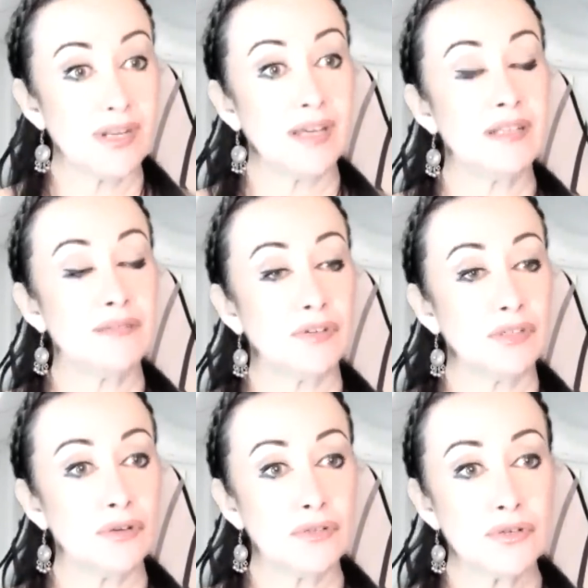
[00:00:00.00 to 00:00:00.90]
9 different
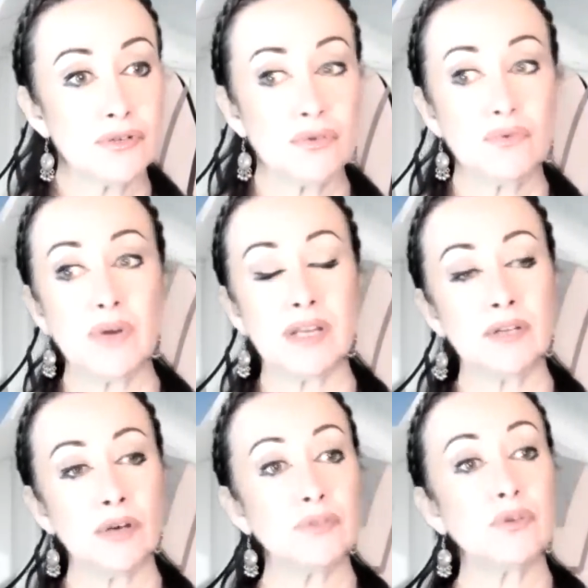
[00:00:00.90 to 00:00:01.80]
cultures who were
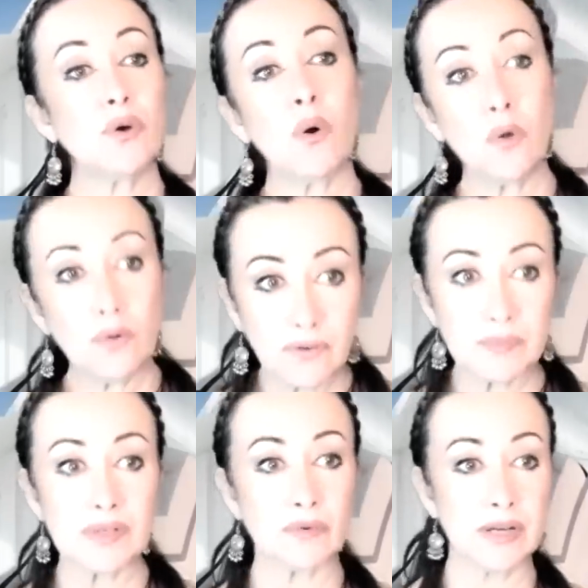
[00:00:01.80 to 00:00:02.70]
not all from
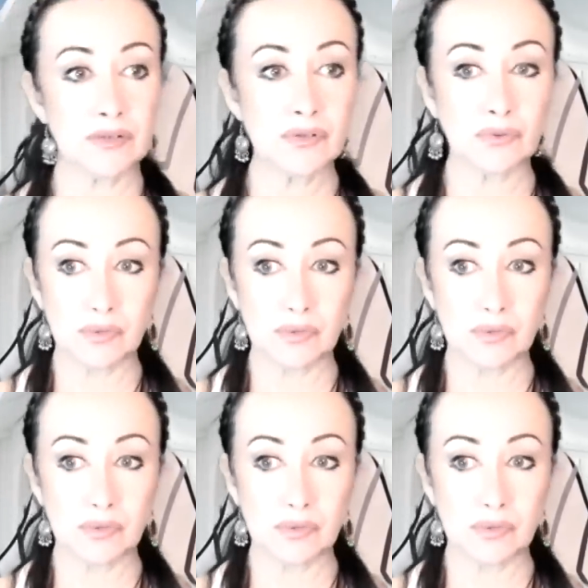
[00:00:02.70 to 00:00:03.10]
the Orion zone,